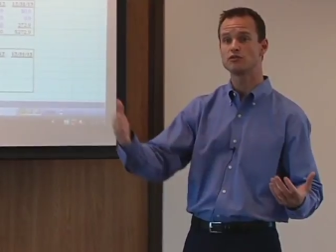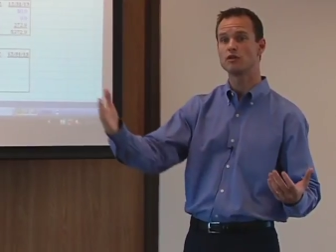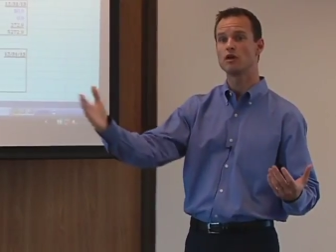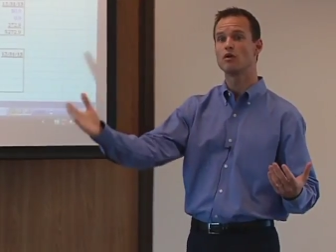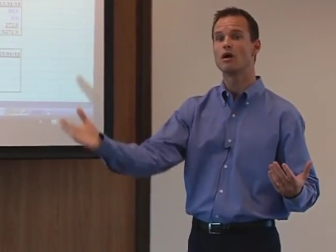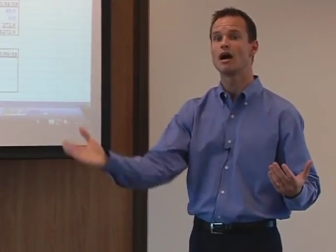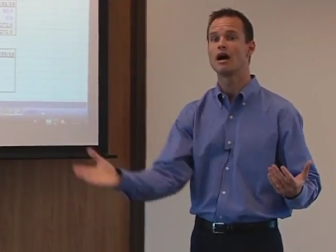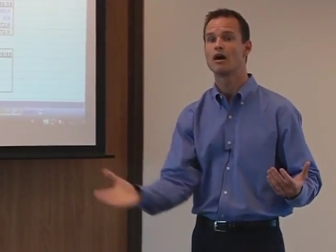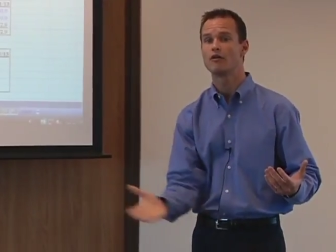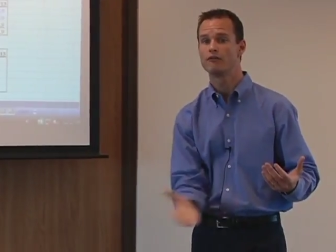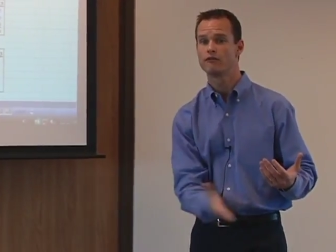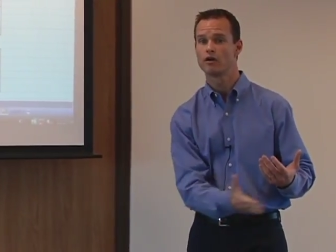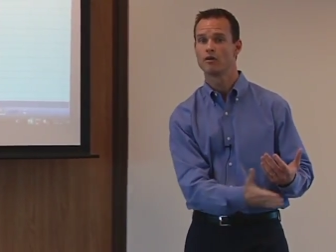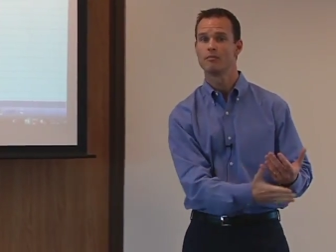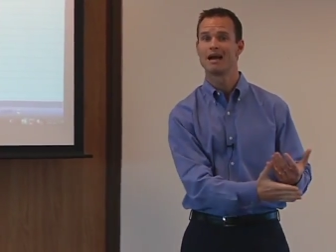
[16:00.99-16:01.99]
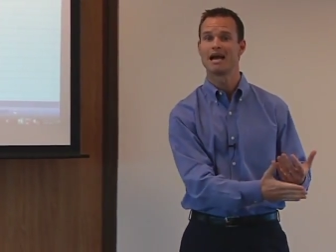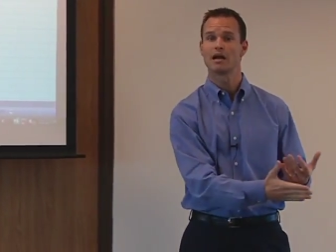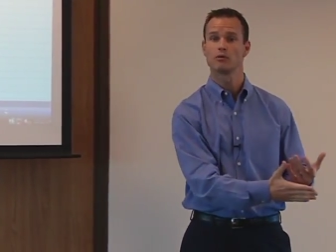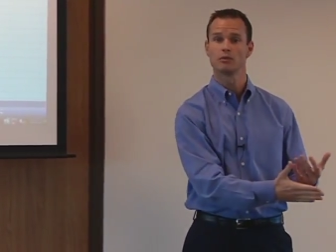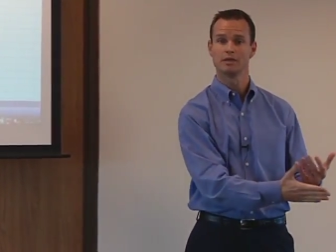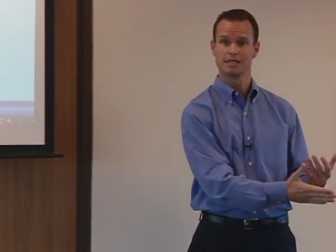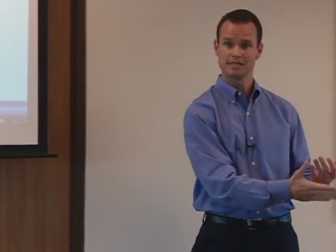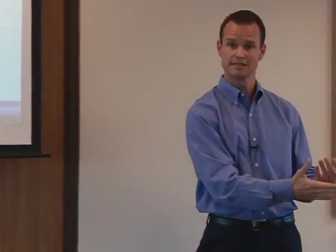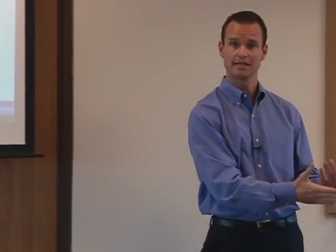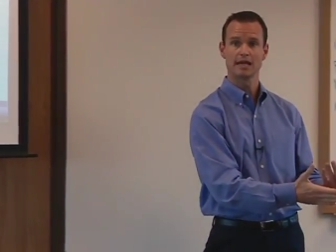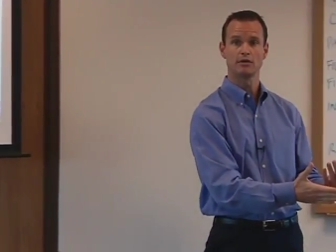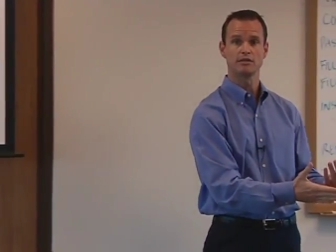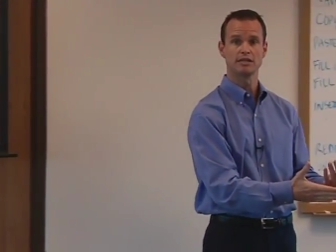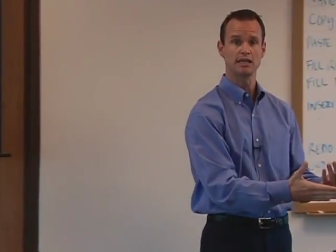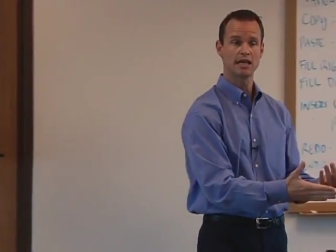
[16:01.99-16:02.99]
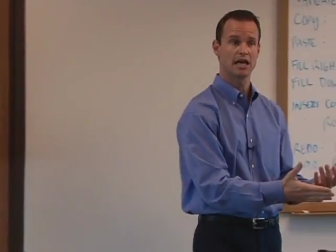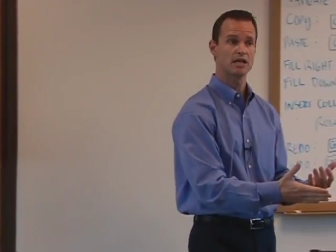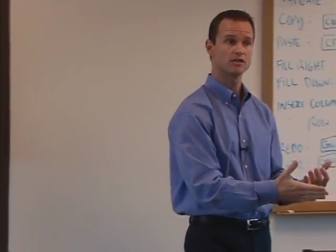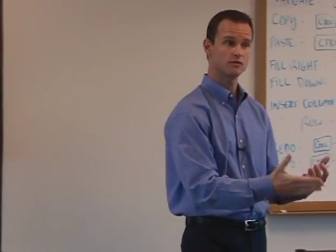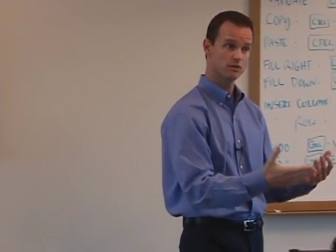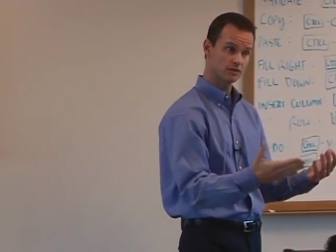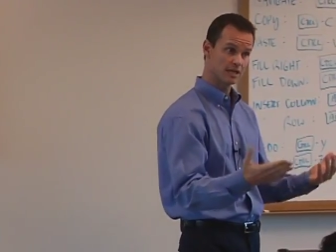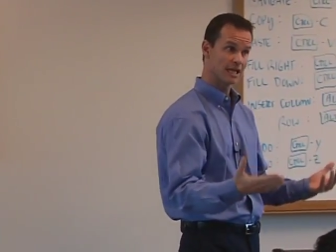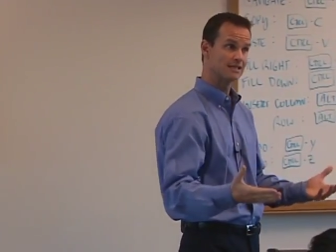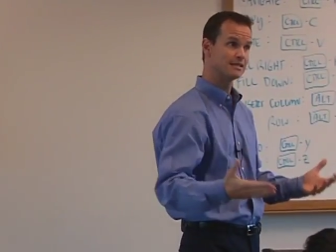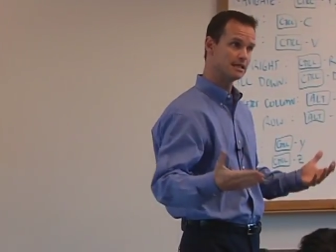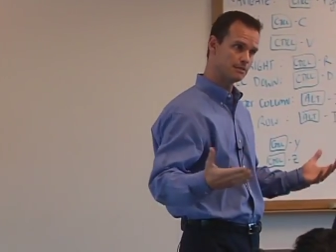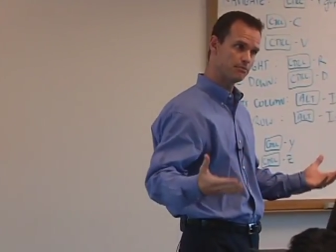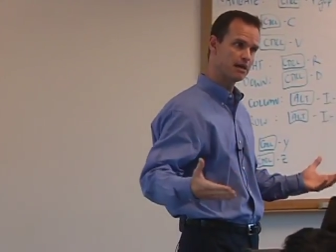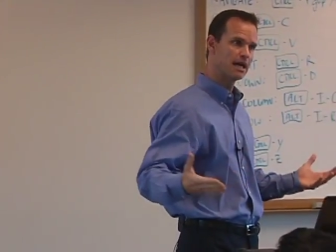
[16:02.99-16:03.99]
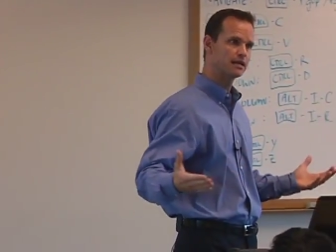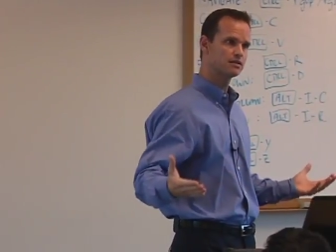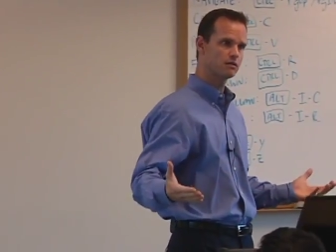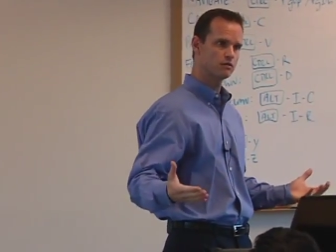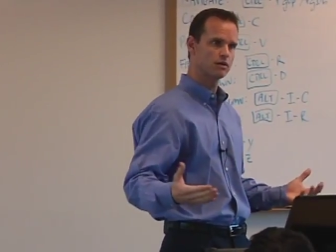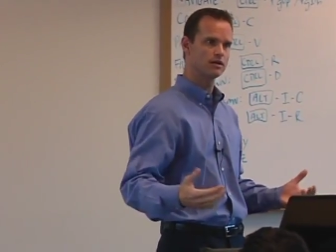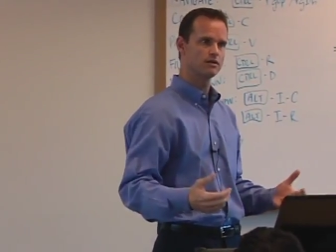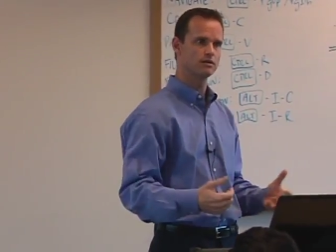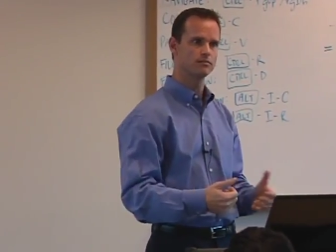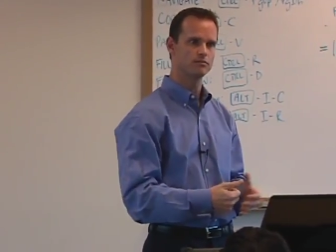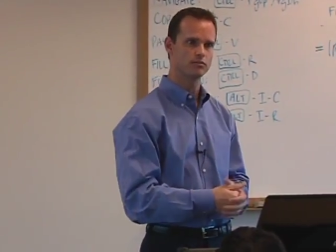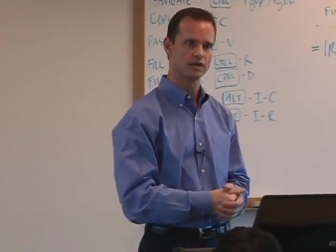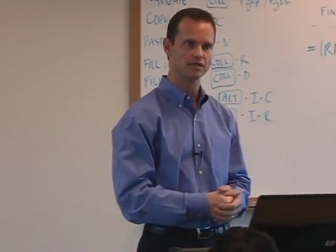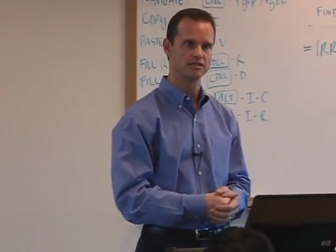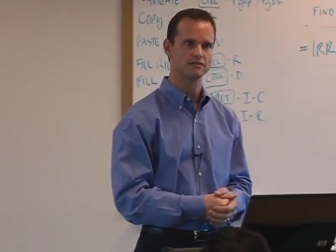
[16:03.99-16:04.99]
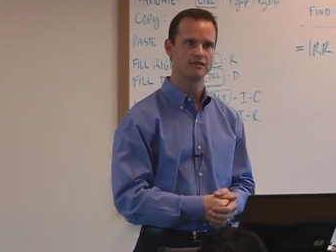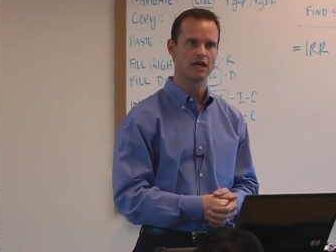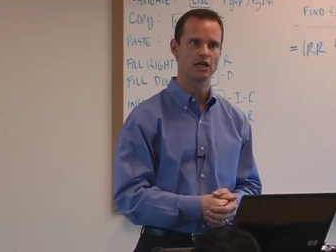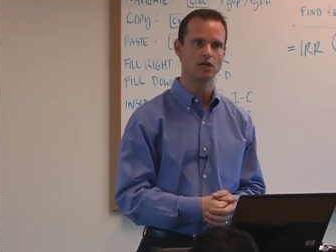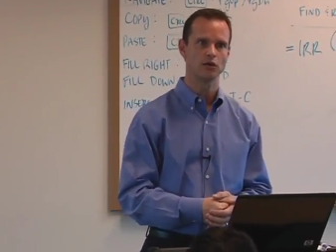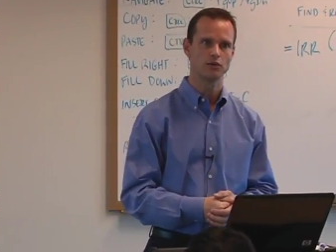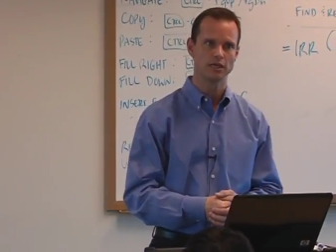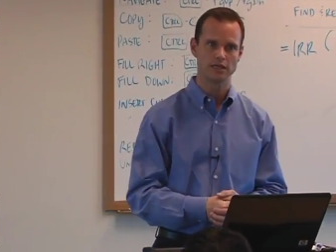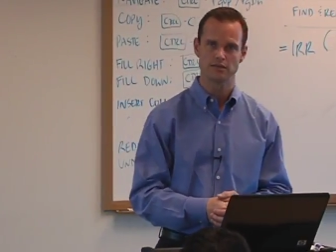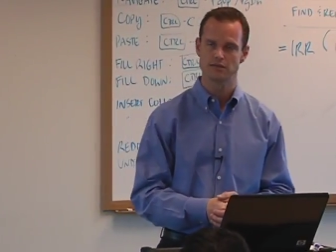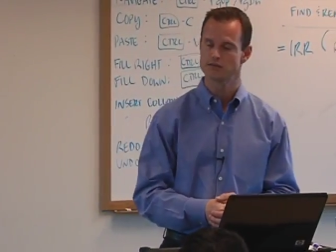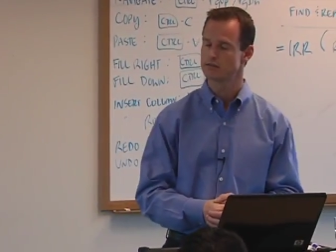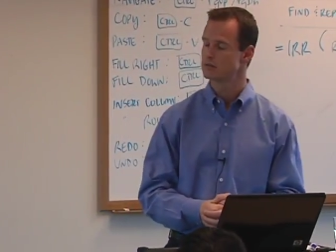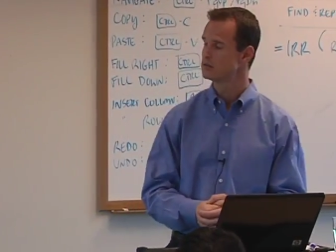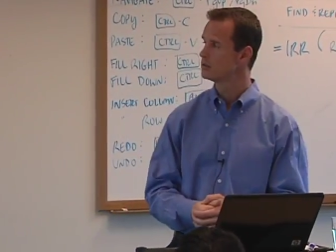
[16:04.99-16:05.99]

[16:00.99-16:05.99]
flow. How far back we're discounting cash flows has an impact on what the present value is.